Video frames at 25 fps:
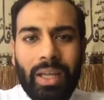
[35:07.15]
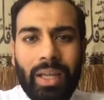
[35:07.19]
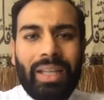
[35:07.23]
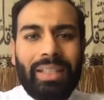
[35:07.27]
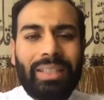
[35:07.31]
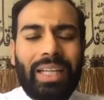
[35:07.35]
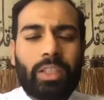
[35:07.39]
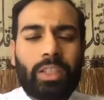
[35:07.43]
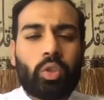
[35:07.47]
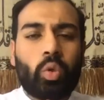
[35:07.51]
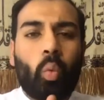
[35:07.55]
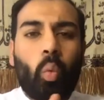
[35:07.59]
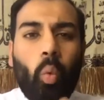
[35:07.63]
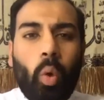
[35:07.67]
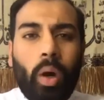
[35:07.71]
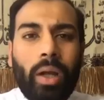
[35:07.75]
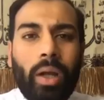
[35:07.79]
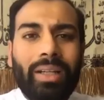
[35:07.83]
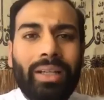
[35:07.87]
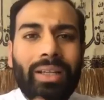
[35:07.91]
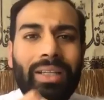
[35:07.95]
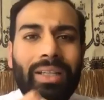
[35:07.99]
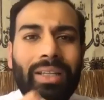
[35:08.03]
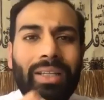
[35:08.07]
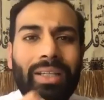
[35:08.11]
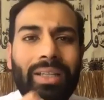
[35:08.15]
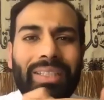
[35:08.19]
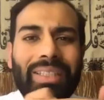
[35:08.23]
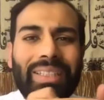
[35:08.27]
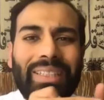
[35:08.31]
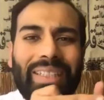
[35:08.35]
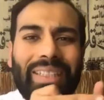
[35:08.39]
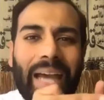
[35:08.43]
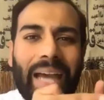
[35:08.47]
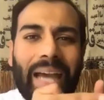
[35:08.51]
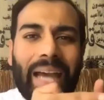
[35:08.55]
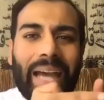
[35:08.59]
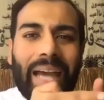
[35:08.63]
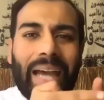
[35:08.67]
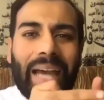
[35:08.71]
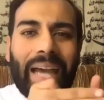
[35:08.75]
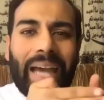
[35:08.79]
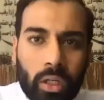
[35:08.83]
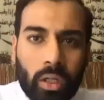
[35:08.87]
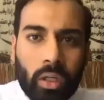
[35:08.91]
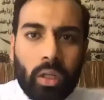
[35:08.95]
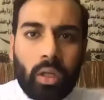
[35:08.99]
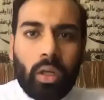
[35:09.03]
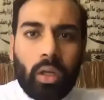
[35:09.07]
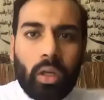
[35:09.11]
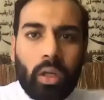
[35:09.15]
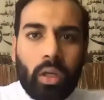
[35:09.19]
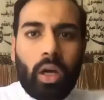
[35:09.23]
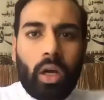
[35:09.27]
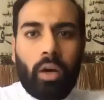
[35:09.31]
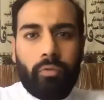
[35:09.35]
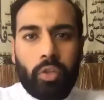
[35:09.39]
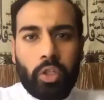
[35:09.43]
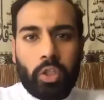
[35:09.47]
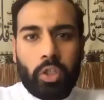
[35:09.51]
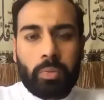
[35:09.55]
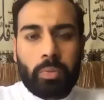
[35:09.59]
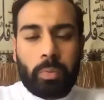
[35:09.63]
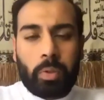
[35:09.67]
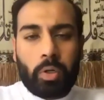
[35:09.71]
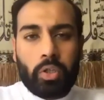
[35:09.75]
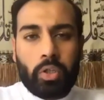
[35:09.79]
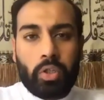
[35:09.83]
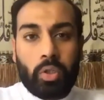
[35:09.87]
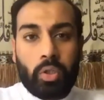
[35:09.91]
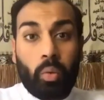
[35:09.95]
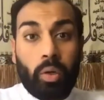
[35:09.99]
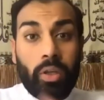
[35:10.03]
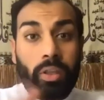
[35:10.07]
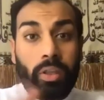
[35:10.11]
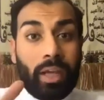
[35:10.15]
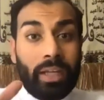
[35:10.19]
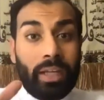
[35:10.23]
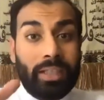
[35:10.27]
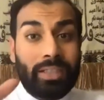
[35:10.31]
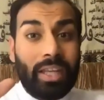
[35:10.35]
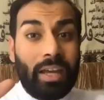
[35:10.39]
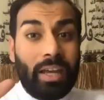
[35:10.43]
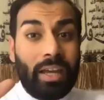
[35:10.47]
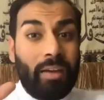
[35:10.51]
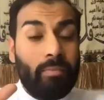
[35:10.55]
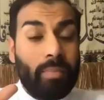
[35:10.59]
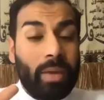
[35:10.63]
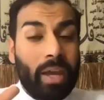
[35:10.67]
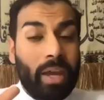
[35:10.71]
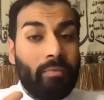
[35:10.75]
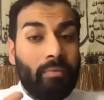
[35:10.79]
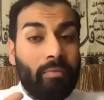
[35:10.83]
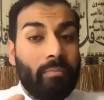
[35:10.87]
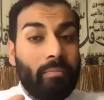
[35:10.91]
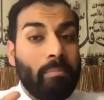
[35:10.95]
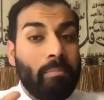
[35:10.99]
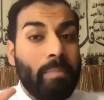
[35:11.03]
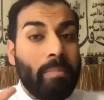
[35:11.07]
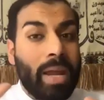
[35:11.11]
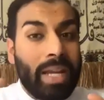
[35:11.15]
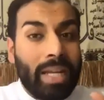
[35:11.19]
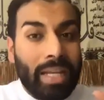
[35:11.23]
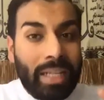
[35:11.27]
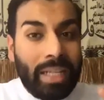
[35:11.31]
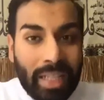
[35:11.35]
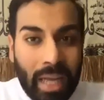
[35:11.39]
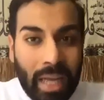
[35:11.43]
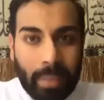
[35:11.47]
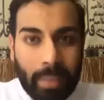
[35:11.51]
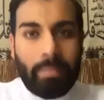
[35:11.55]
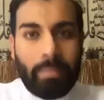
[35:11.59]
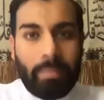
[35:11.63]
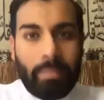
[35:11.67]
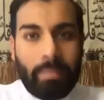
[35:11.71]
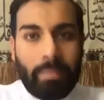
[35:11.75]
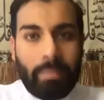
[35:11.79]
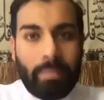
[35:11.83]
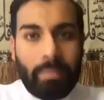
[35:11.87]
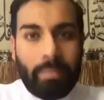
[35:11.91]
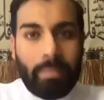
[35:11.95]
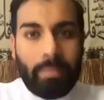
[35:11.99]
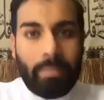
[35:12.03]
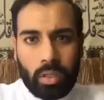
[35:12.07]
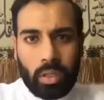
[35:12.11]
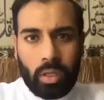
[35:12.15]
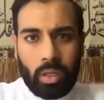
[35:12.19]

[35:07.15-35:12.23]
That's one dimension of this person, whereas may have many dimensions.